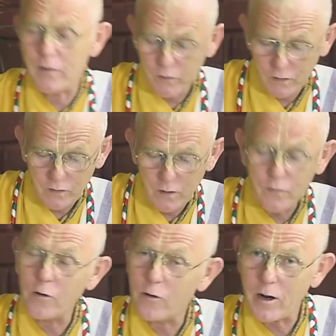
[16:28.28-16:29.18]
the
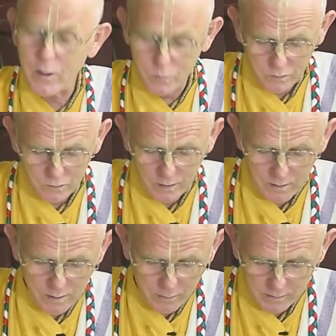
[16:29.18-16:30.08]
64 items of
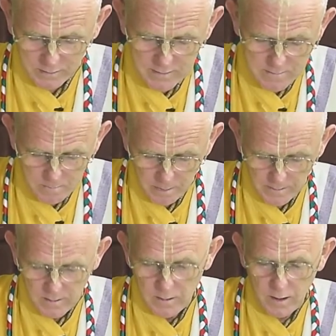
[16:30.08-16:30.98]
sadhana bhakti.
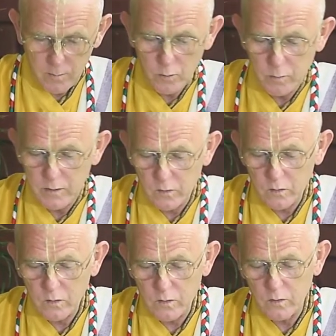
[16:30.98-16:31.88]
And we'll be
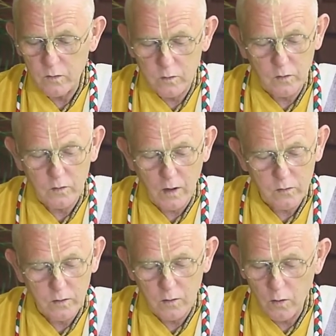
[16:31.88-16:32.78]

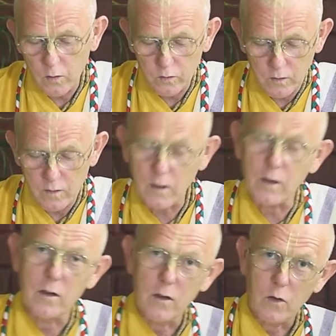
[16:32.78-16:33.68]
discussing those in the
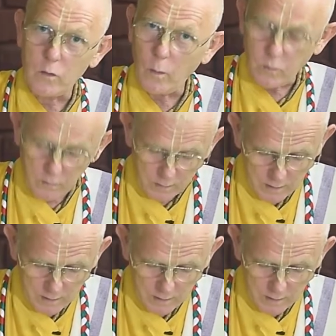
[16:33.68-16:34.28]
subsequent